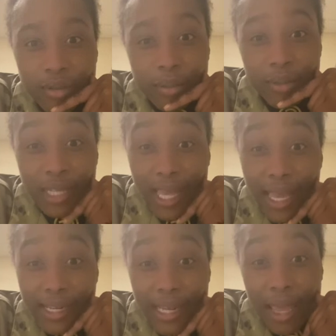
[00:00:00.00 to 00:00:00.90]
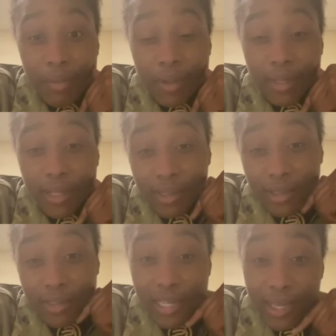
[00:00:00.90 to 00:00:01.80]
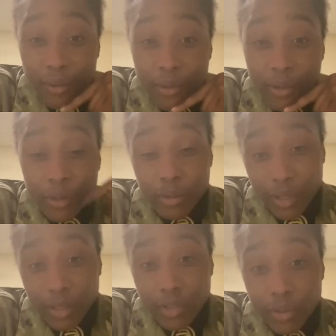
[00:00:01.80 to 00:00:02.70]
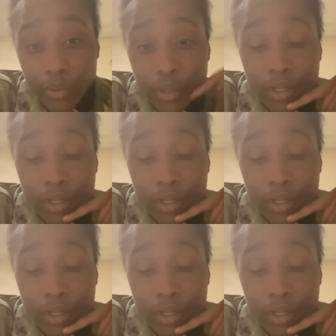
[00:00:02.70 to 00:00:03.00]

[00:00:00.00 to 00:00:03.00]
I'm glad it happened in the second week. We're in week 2.